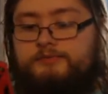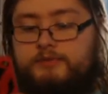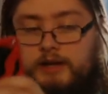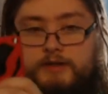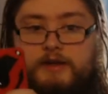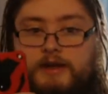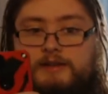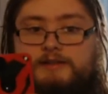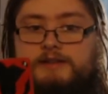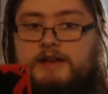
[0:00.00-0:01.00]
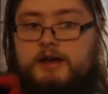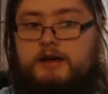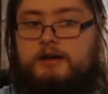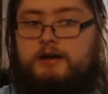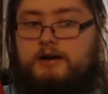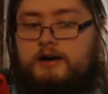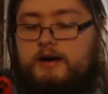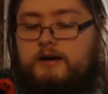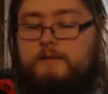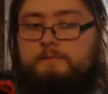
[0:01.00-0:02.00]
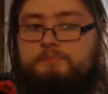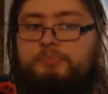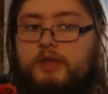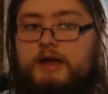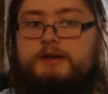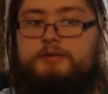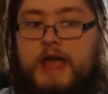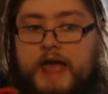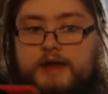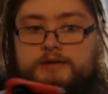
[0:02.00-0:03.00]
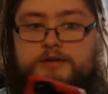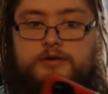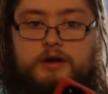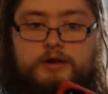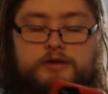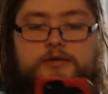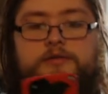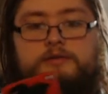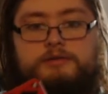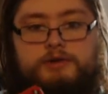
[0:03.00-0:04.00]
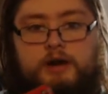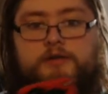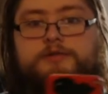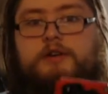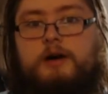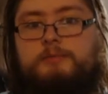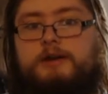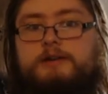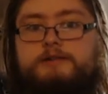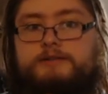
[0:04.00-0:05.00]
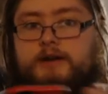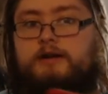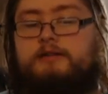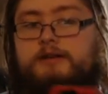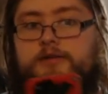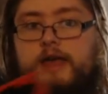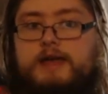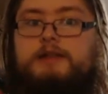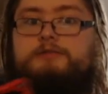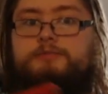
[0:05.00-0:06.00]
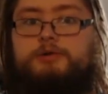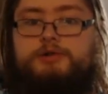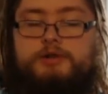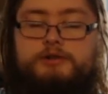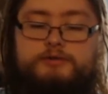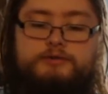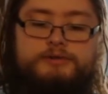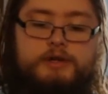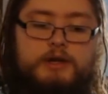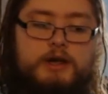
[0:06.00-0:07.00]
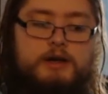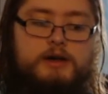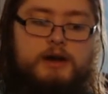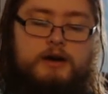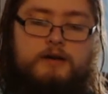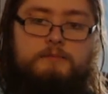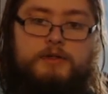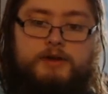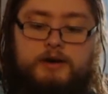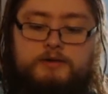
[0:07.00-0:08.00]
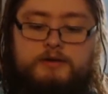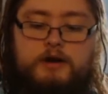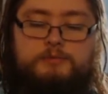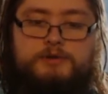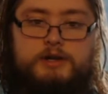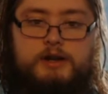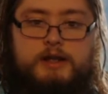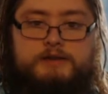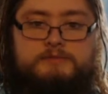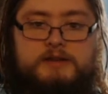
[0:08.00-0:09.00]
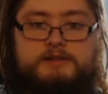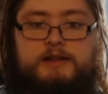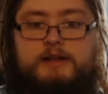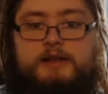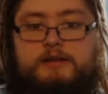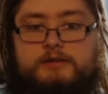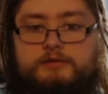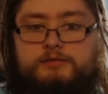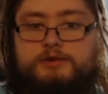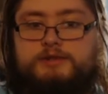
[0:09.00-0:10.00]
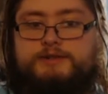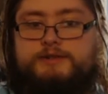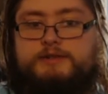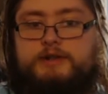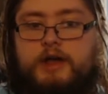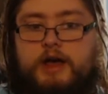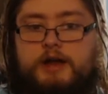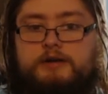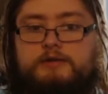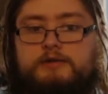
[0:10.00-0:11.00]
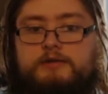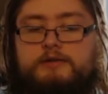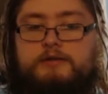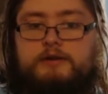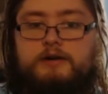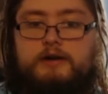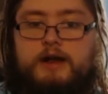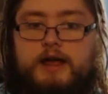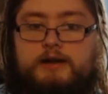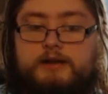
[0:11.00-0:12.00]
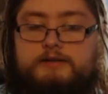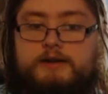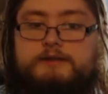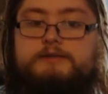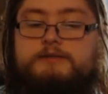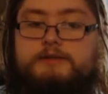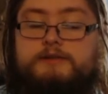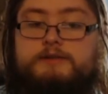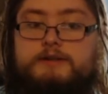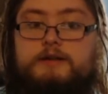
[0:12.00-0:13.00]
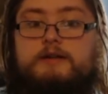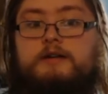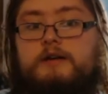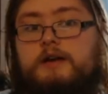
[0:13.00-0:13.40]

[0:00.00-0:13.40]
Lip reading: like this, and you can turn on gyroscopic steering, like you can use motion controls. But the other option is basically you just slide your hand like this to steer.